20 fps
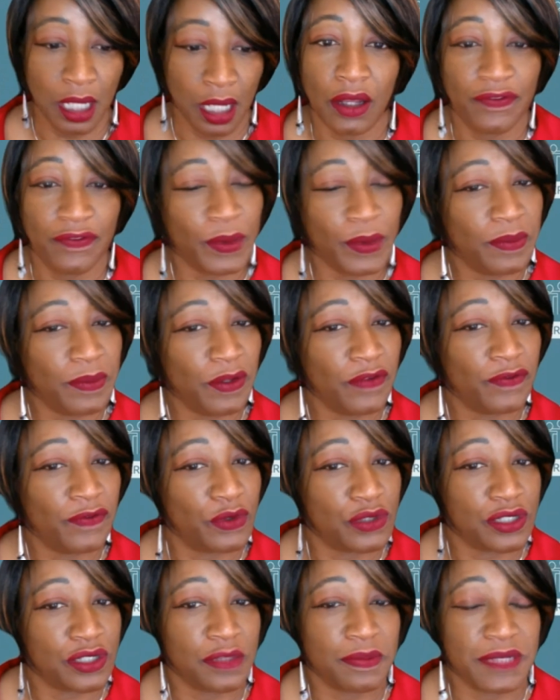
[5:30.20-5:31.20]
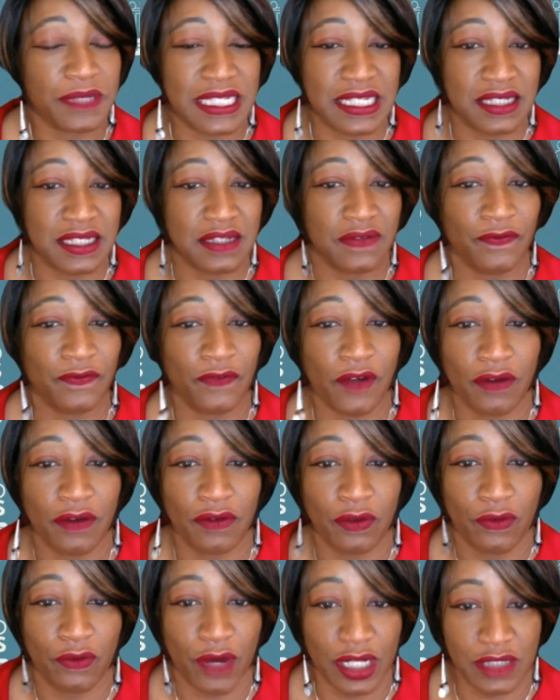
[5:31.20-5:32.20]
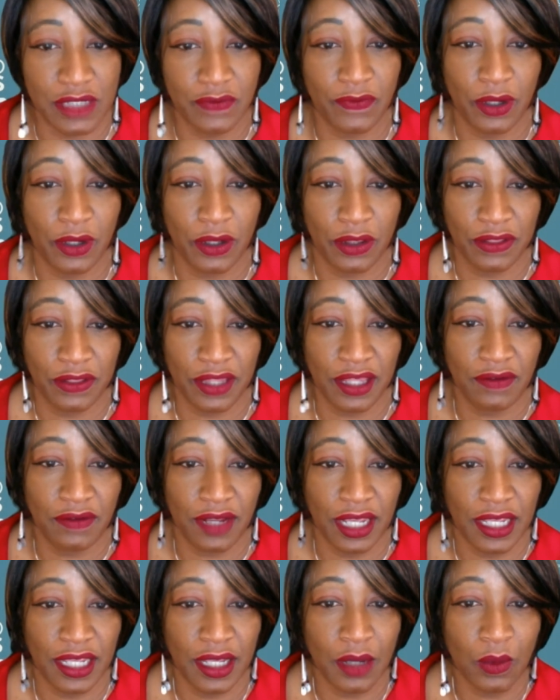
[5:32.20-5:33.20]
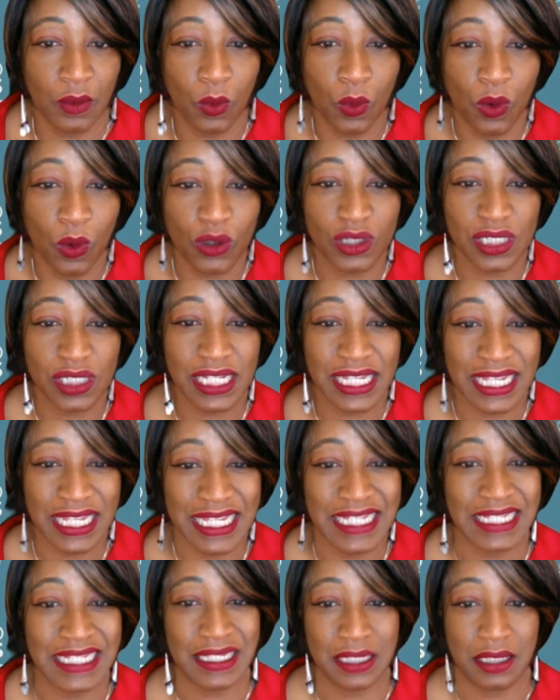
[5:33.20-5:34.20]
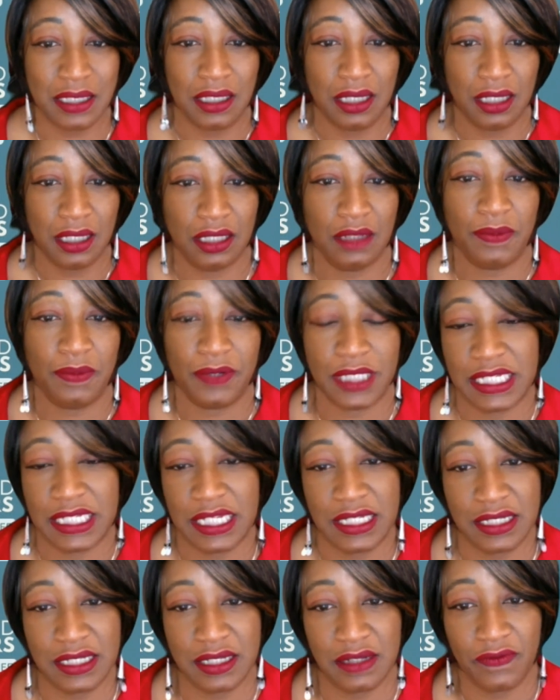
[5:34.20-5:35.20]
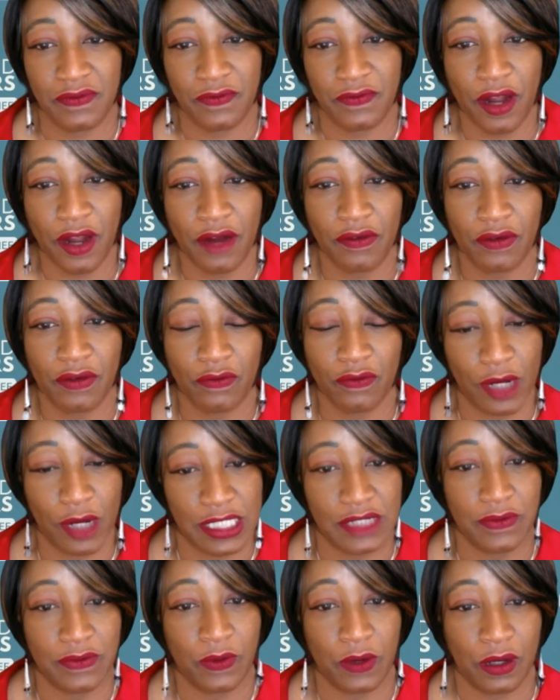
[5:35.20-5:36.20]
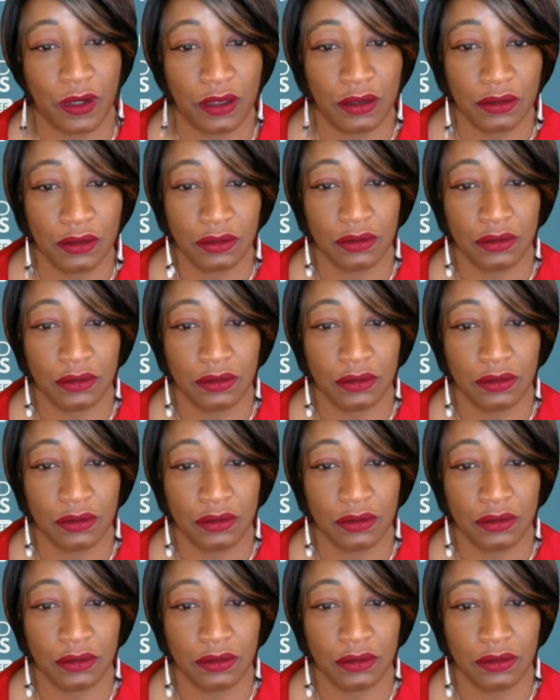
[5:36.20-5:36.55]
If we move on to the persistent viral reservoir theory, what is the persistent viral reservoir?